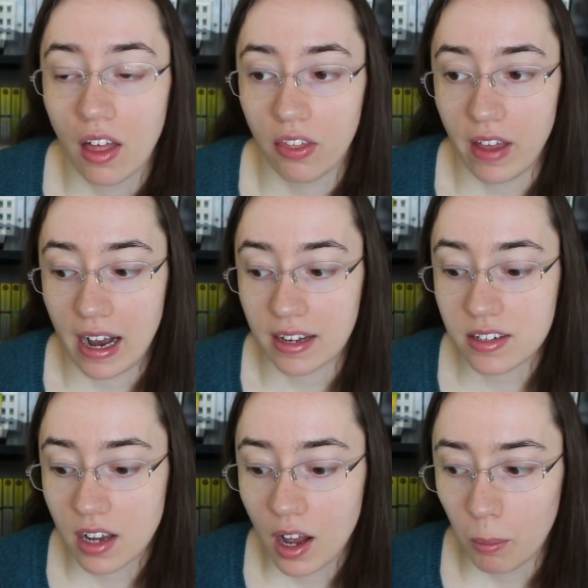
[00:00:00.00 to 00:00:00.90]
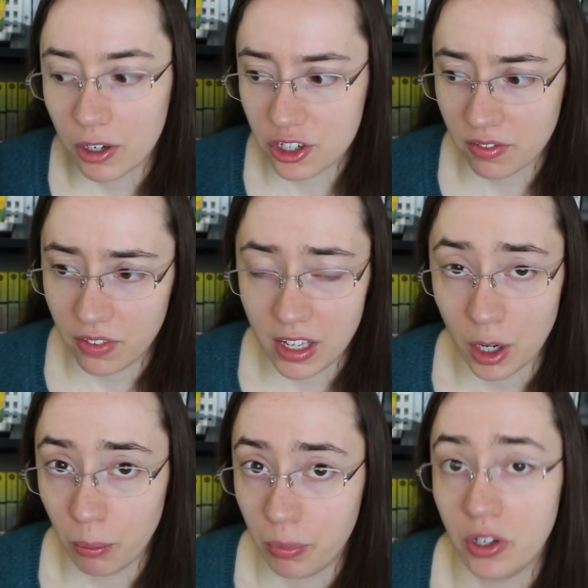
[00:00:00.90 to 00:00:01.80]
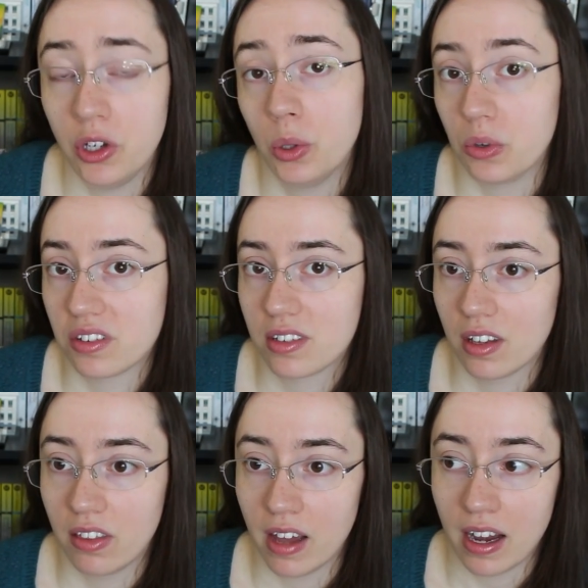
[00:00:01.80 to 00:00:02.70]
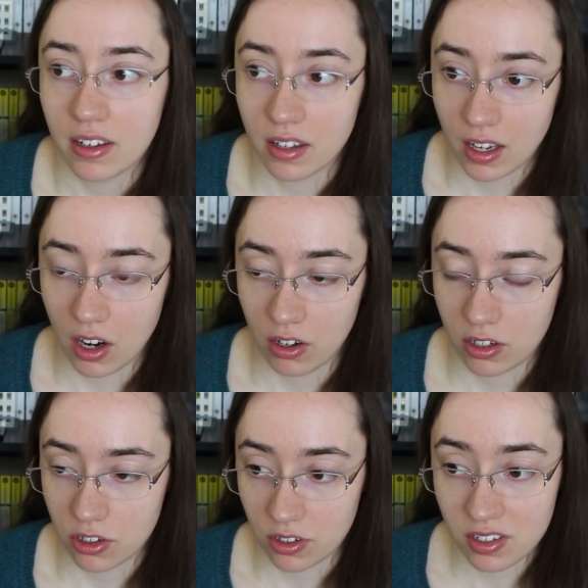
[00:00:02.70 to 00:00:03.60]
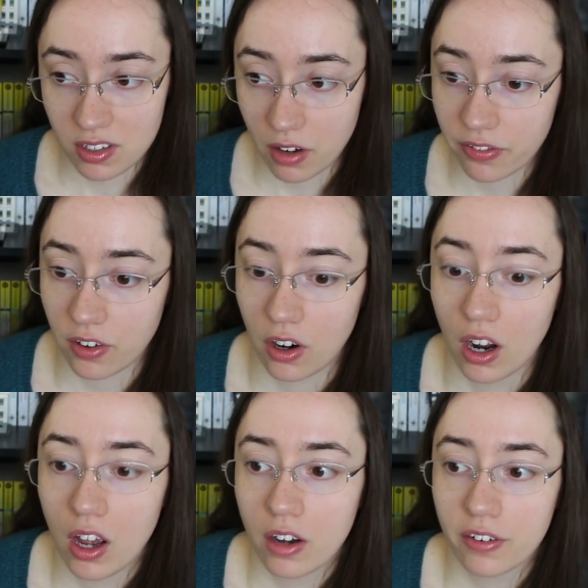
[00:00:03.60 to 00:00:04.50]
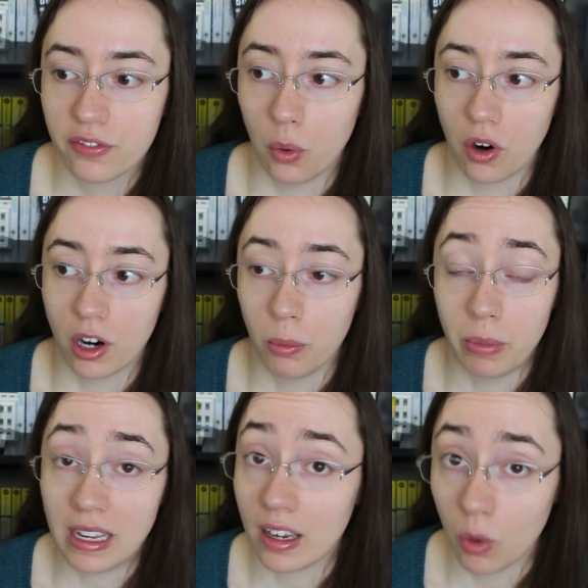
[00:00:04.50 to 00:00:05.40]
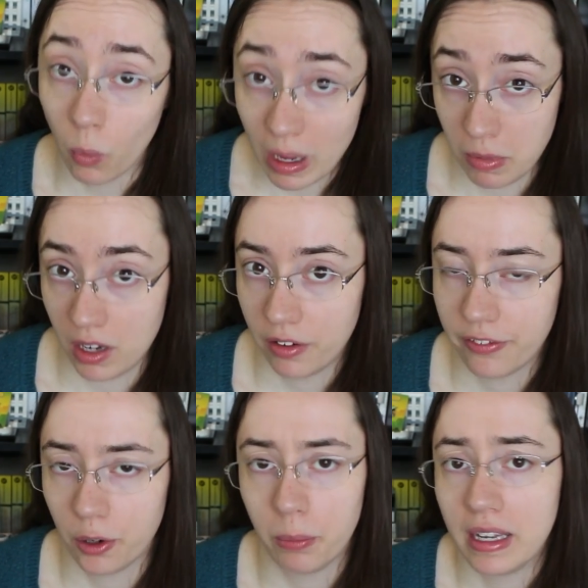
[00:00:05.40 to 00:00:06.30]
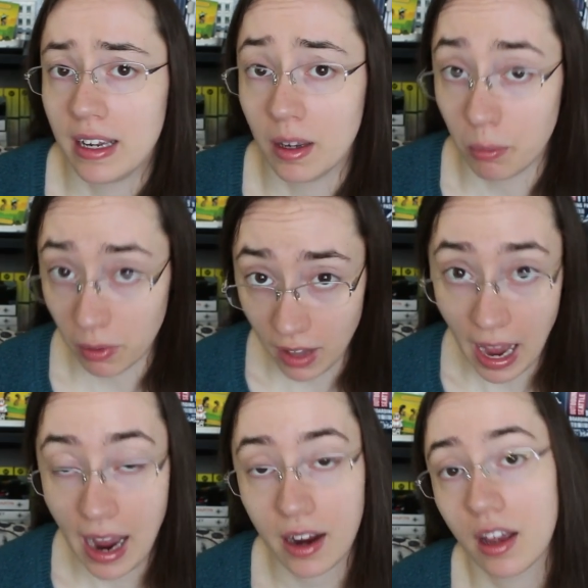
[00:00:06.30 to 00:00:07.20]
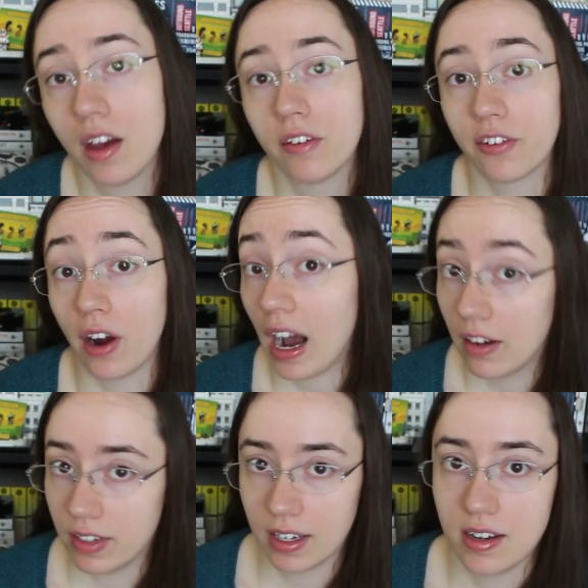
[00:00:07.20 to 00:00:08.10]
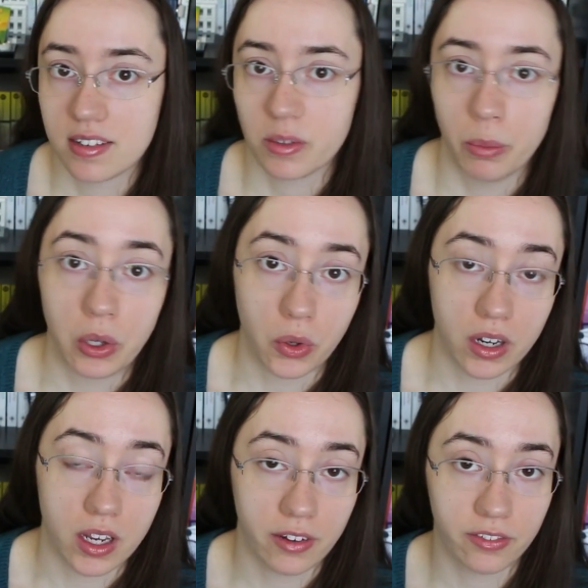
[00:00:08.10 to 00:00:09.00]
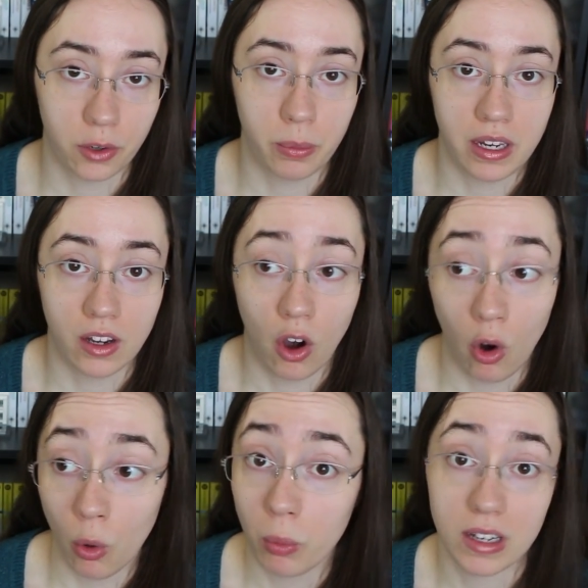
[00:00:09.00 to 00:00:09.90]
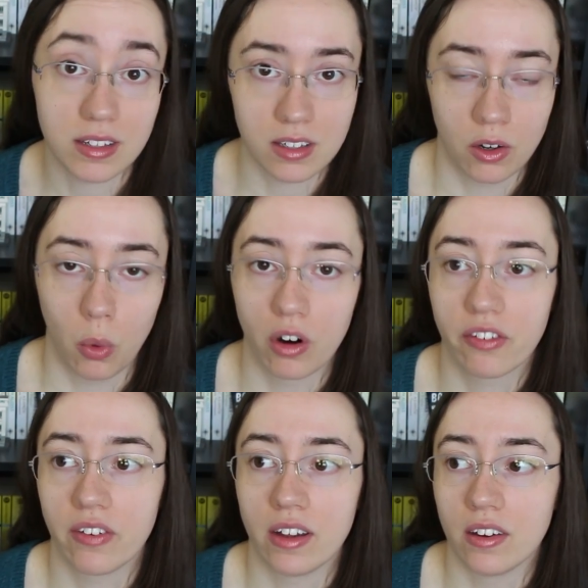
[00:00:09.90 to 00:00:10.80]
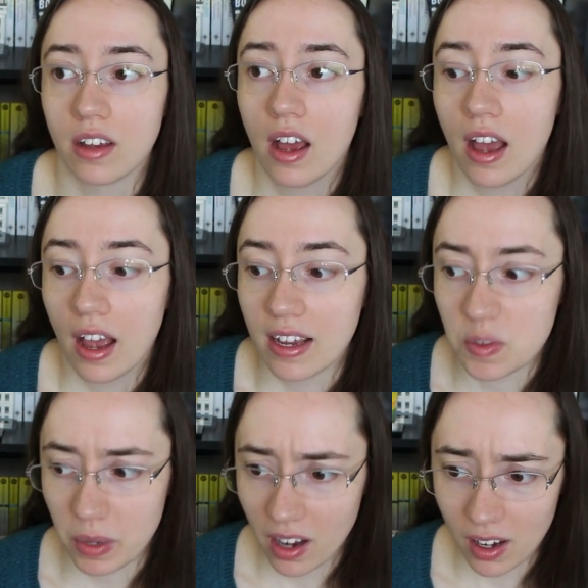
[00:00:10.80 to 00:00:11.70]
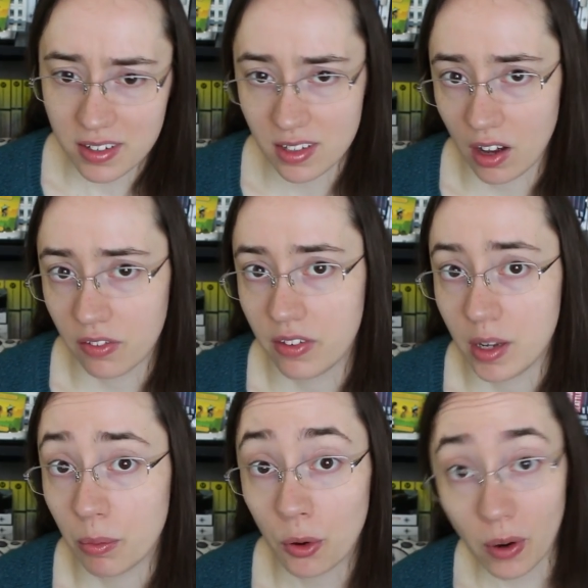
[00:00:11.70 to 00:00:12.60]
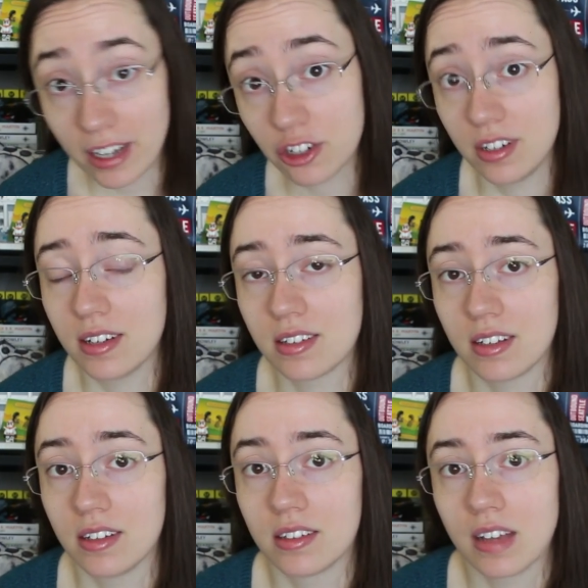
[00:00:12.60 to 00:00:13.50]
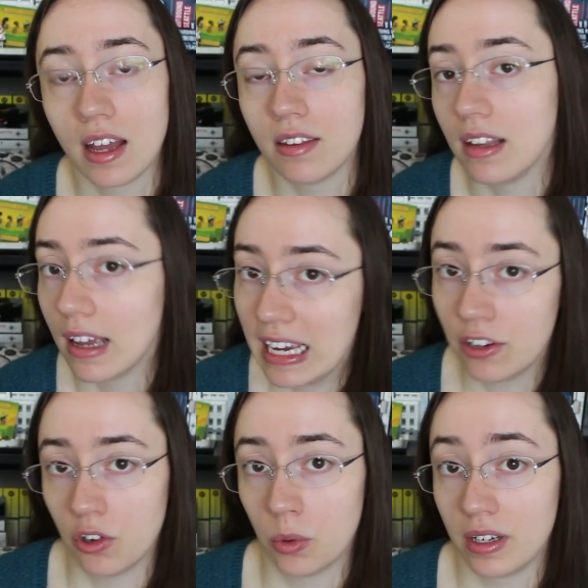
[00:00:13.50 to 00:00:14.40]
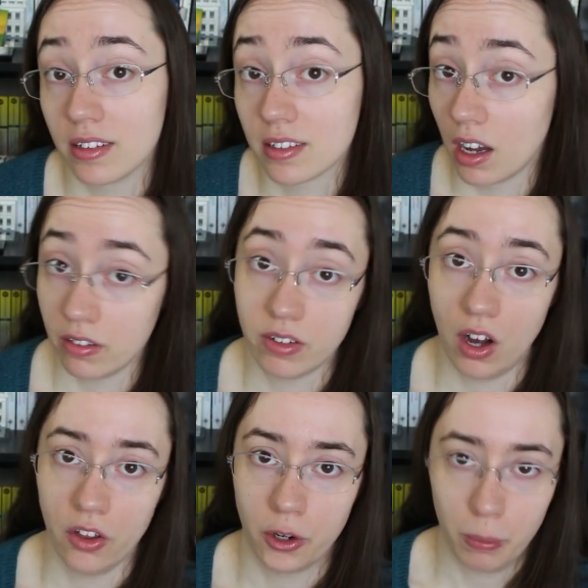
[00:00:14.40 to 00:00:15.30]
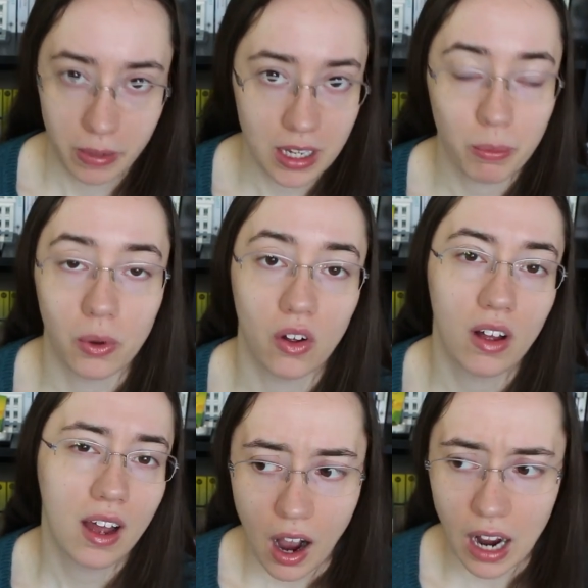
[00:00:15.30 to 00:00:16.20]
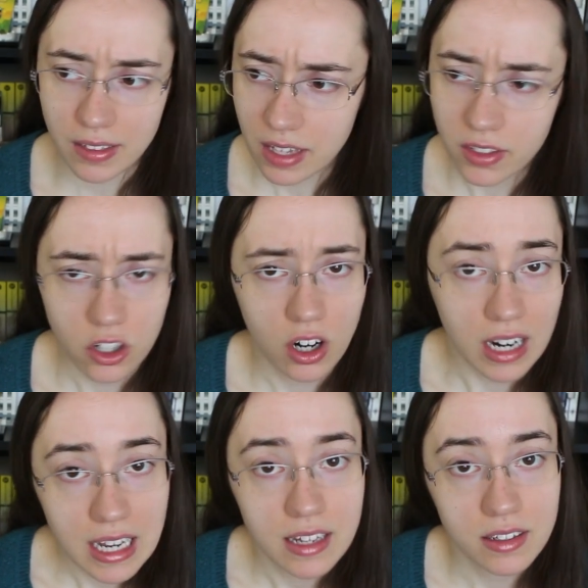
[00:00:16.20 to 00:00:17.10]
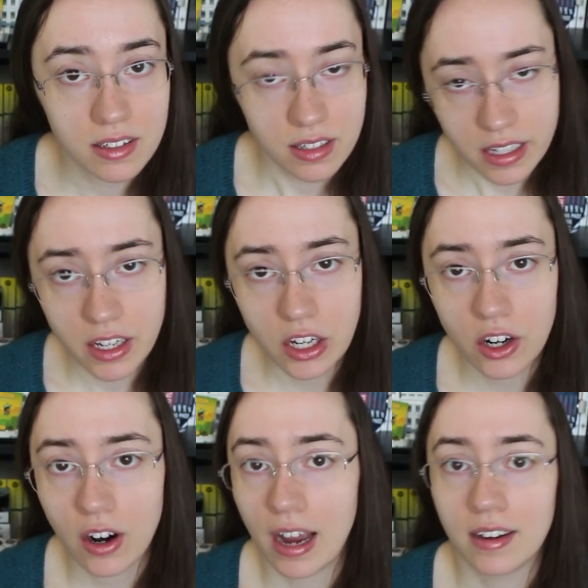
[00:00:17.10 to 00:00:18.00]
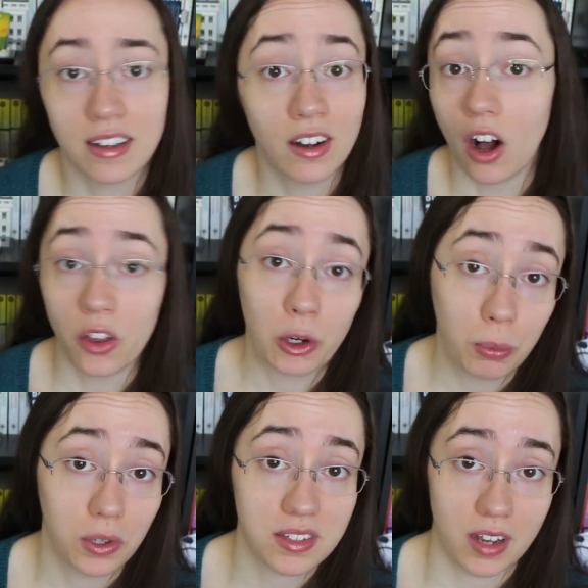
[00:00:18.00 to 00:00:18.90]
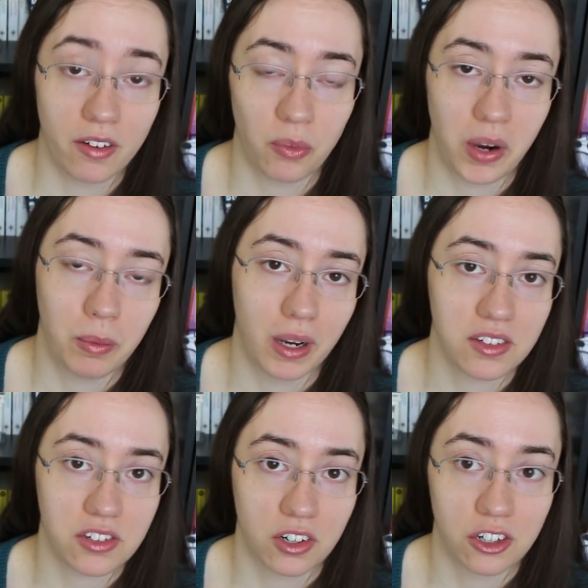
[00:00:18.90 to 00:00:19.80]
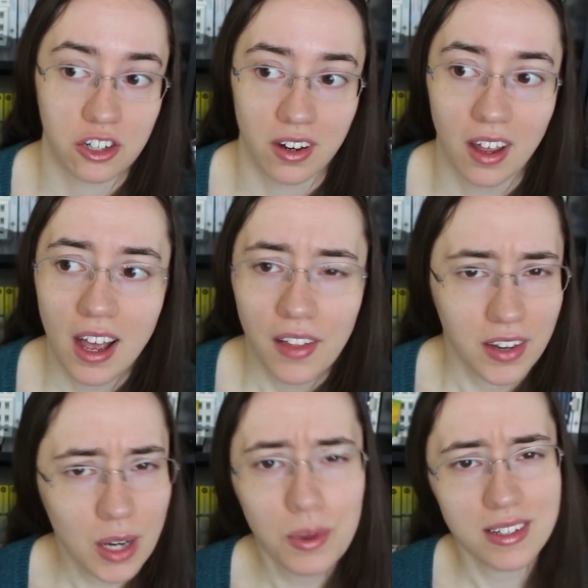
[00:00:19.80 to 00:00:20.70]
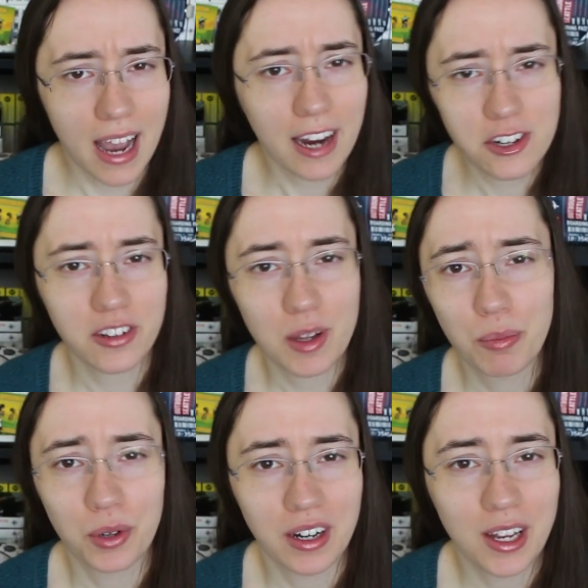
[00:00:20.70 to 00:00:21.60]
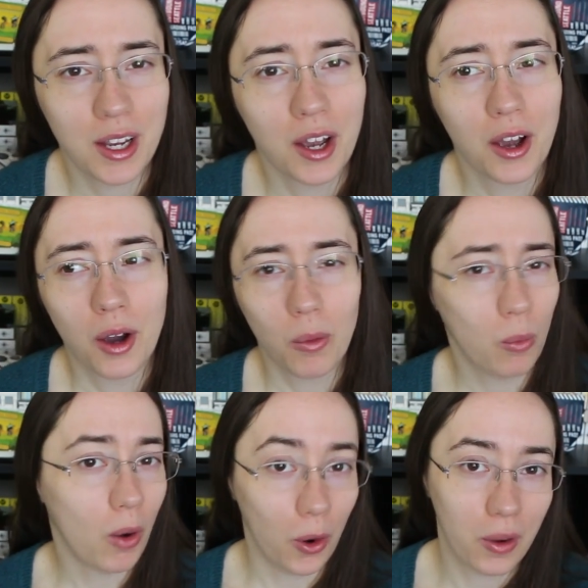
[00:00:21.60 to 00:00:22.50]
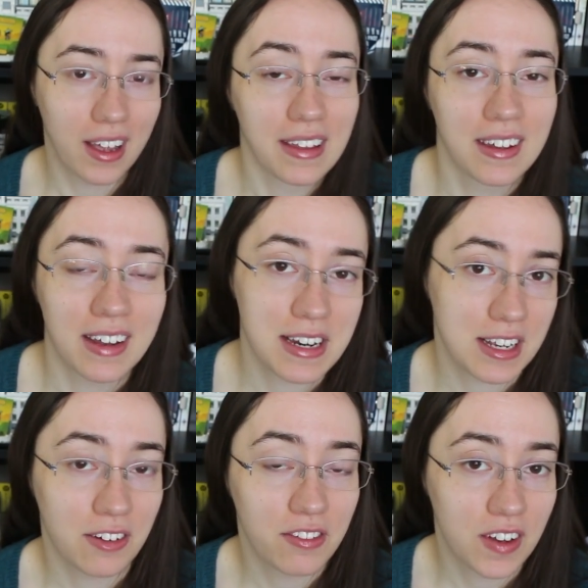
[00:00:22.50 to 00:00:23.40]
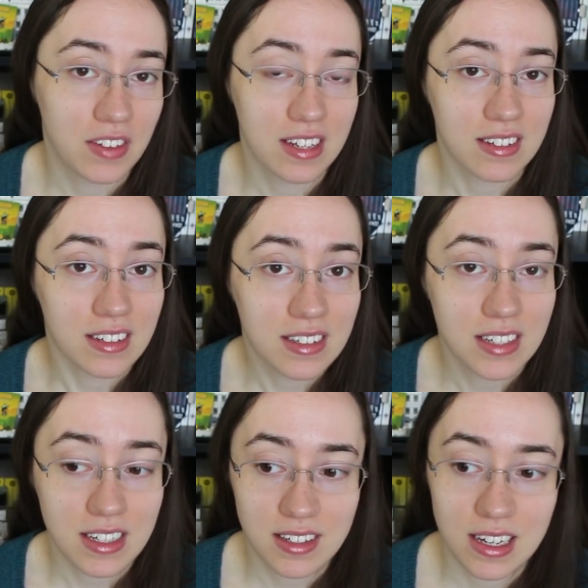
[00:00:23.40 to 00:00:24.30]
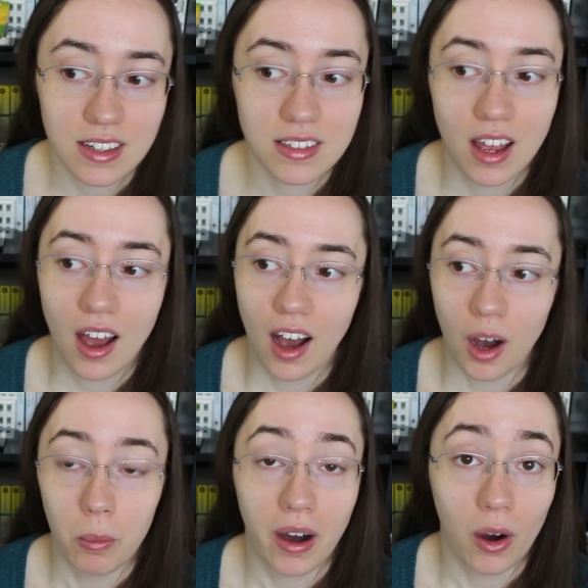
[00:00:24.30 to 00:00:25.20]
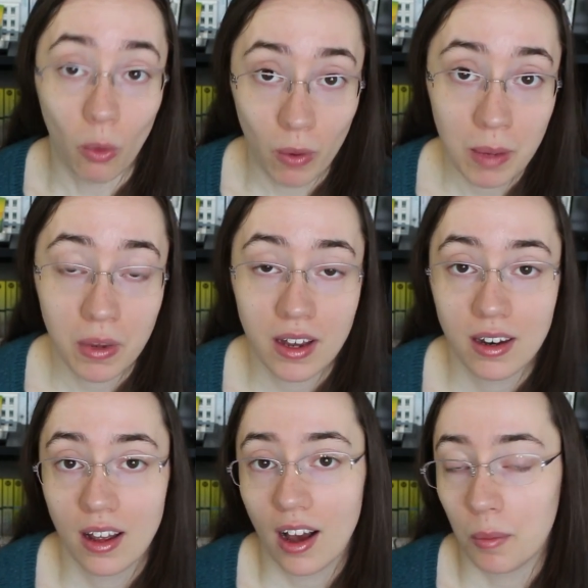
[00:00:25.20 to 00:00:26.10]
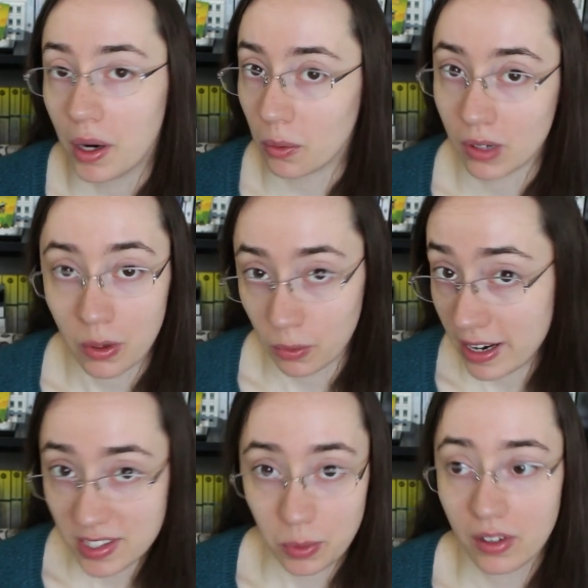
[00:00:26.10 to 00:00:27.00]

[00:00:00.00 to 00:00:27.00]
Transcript: that much of the abuse that the characters suffer for being women, for being black, for having a disability, for being homeless and orphaned, is because of the prejudices and the ignorance of other people. I think there are hints here and in other books I've read by Sturgeon that he was actually pretty woke in the 1950s and 60s about women, about race